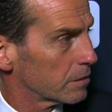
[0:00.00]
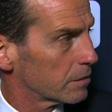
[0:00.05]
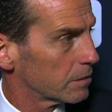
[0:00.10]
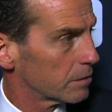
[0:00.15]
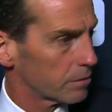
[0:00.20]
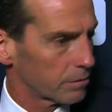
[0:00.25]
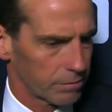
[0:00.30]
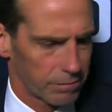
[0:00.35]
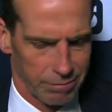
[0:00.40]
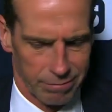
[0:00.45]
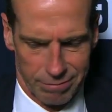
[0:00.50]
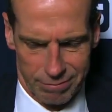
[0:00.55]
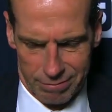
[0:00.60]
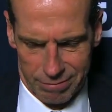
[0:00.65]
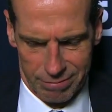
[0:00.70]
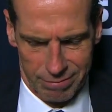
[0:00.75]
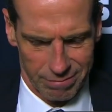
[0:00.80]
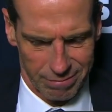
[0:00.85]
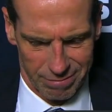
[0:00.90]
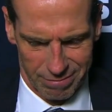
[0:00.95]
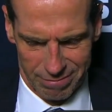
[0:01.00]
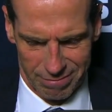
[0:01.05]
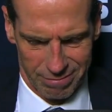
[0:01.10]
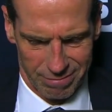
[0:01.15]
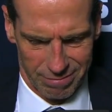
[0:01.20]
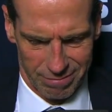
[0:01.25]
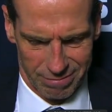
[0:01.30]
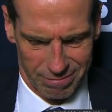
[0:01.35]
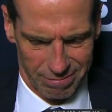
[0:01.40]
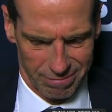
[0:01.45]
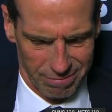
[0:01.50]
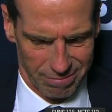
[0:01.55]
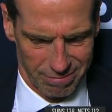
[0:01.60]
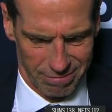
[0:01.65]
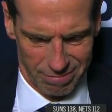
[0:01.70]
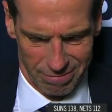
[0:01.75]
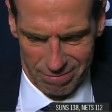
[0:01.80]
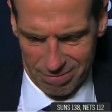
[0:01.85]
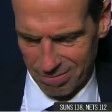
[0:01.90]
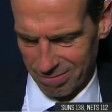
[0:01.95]
in the starting
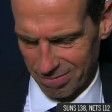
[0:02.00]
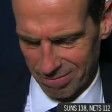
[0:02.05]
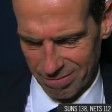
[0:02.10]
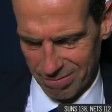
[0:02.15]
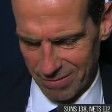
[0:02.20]
lineup as well.